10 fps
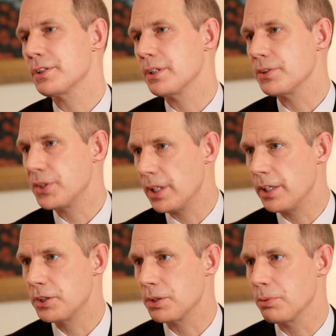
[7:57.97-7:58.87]

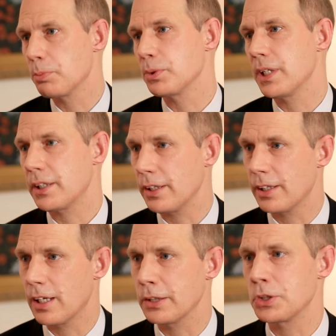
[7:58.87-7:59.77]
association with protecting the
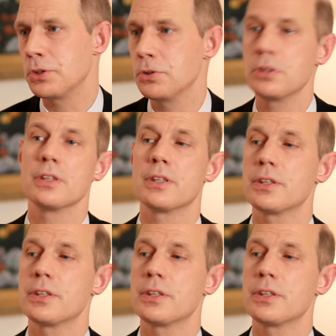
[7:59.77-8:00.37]
Constitution is the